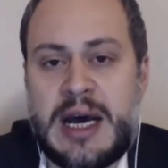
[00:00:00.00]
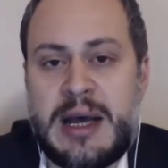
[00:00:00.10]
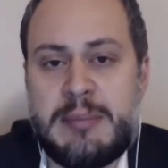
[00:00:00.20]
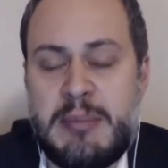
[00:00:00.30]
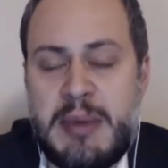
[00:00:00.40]

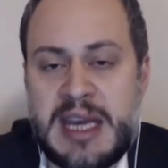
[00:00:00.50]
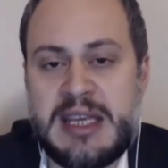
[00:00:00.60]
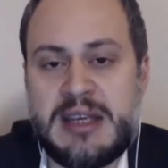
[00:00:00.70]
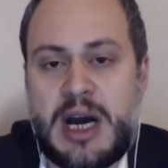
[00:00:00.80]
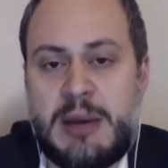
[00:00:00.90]

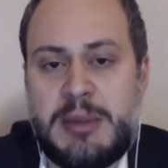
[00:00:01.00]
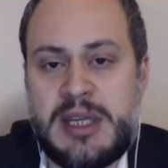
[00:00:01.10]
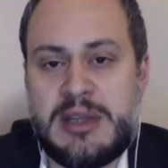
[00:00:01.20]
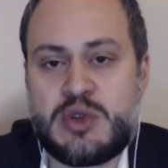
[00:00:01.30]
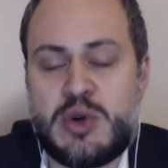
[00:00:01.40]
many common
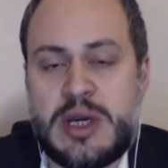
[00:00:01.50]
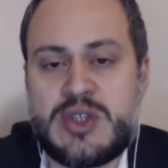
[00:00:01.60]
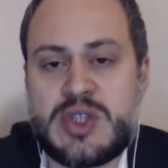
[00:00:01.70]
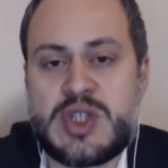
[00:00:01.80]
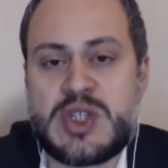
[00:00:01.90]

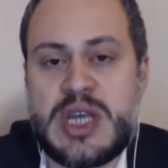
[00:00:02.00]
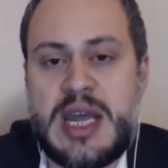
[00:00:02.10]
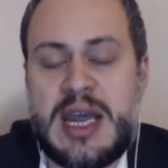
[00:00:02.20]
interests.